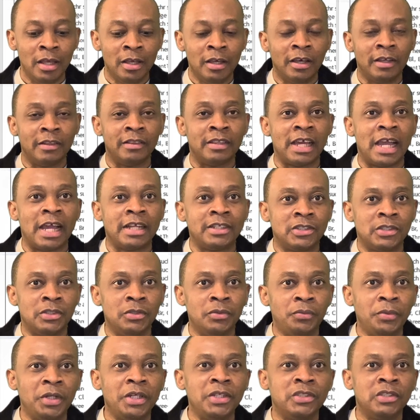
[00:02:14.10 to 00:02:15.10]
That's the
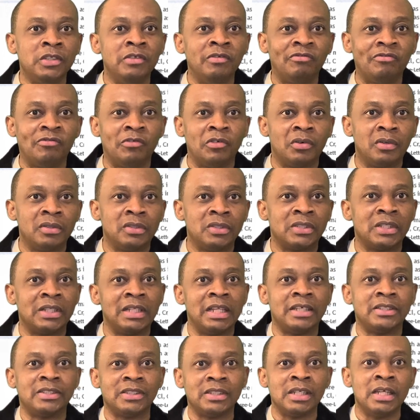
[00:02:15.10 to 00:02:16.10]
reason for this
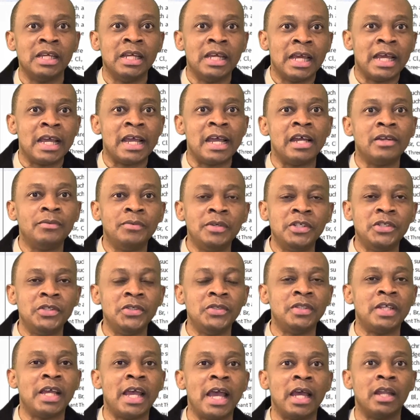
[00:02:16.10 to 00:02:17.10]
lesson. How do we
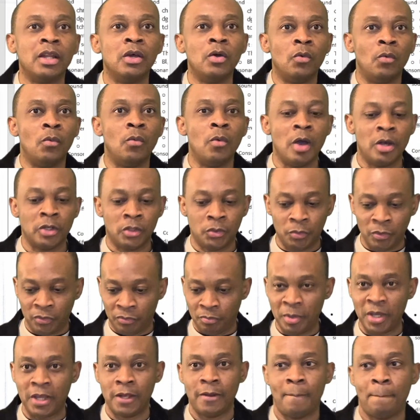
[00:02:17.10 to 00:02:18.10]
do that? Watch with
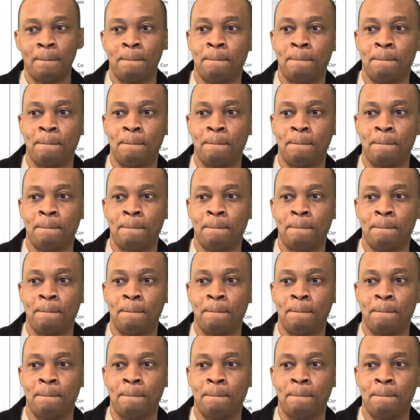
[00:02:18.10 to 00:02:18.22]
me.